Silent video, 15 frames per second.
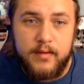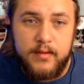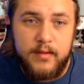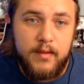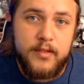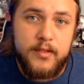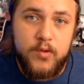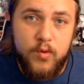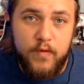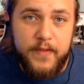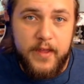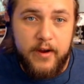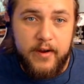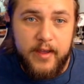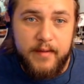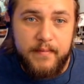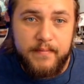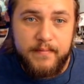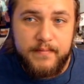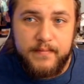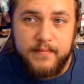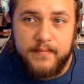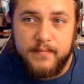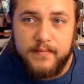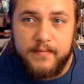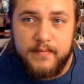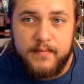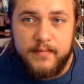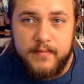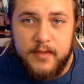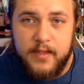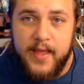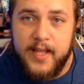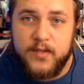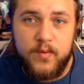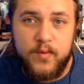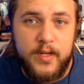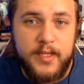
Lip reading: there's a roof there again. That's really